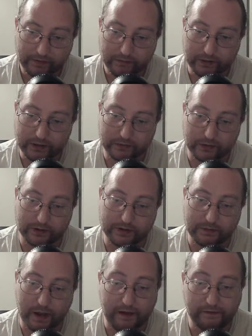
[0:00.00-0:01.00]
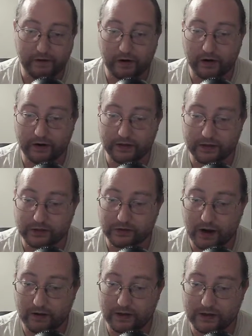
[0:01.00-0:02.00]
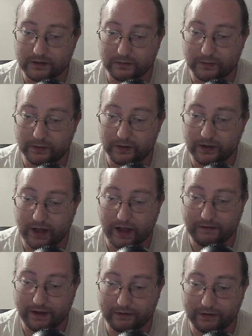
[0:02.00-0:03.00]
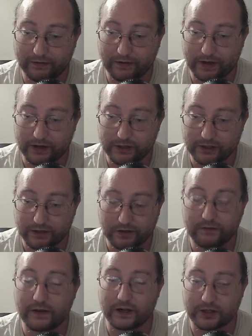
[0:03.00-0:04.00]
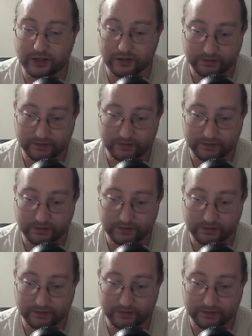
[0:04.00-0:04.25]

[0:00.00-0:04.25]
which was by far the troutiest brook I've ever fished.